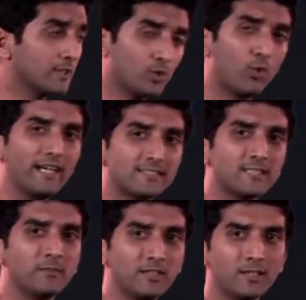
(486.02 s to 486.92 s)
is quite
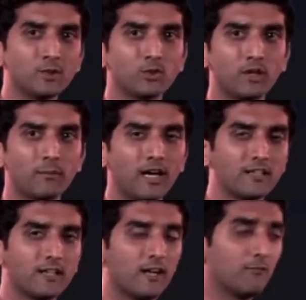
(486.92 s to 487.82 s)
similar to a
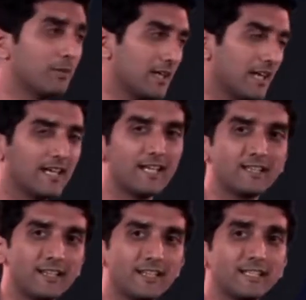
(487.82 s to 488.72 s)
bar graph, but again
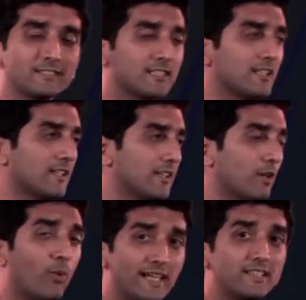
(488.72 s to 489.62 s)
there is
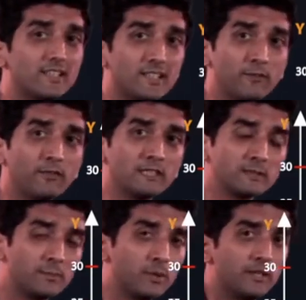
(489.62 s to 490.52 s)
a vital difference
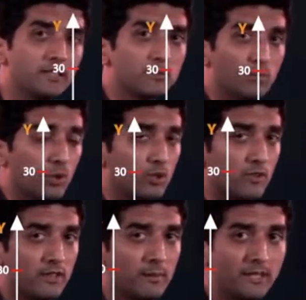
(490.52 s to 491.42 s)
between both
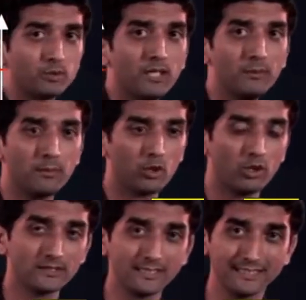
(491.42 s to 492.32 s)
of them as well,
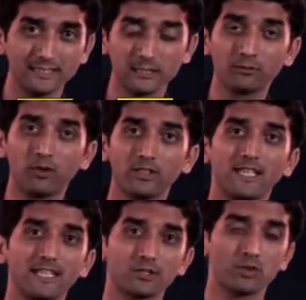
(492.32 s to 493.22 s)
because this is for
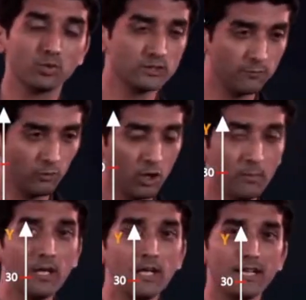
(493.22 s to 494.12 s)
the exclusive
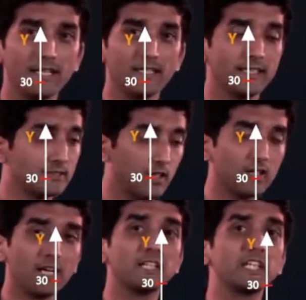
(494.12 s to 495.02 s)
form. It is a
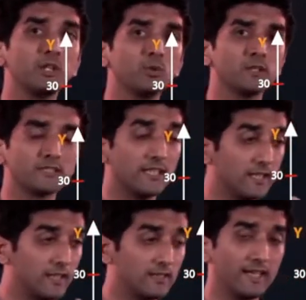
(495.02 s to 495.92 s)
continuous
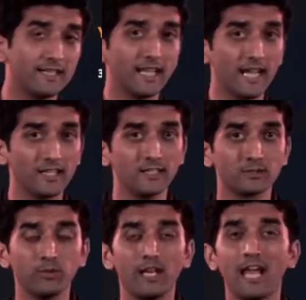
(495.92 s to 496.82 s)
data. The
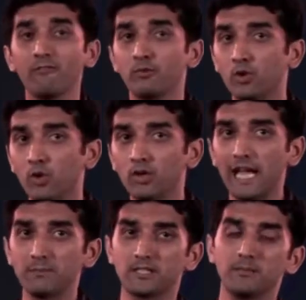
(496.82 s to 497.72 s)
rectangles will have no
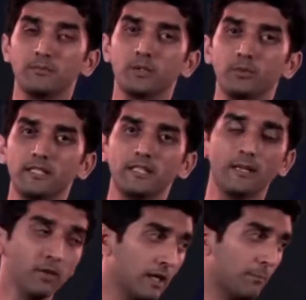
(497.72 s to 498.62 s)
gaps in between
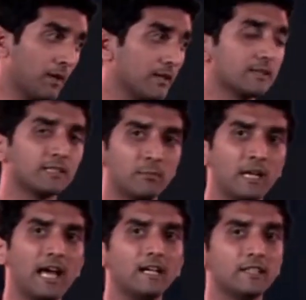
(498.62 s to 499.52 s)
them, but the
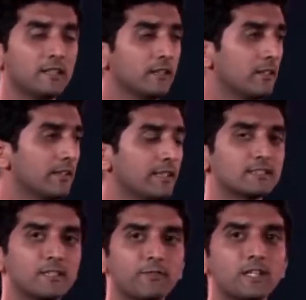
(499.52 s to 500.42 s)
similarity here
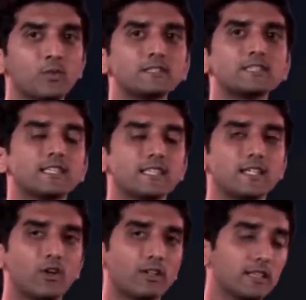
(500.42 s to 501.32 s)
is the frequency
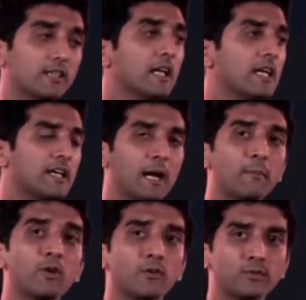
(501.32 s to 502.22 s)
or the
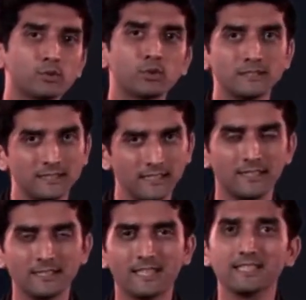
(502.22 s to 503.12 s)
number of students. In
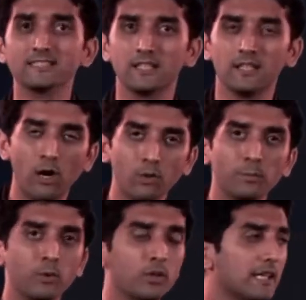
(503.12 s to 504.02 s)
this case, the
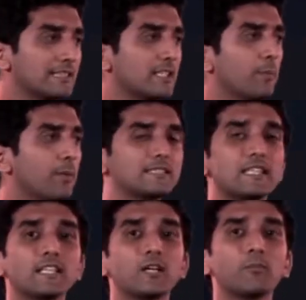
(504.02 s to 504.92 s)
output is
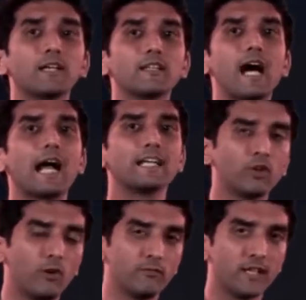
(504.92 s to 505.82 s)
represented by the height
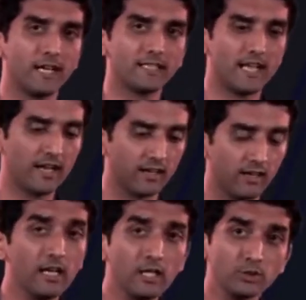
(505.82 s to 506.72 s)
of the rectangle.
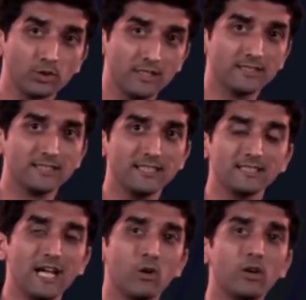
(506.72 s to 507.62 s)
So this is
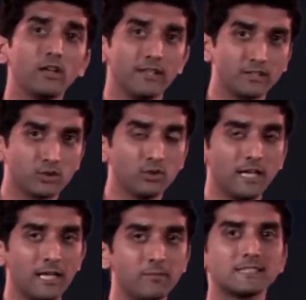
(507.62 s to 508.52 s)
how a
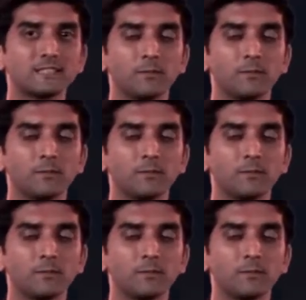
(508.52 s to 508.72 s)
histogram is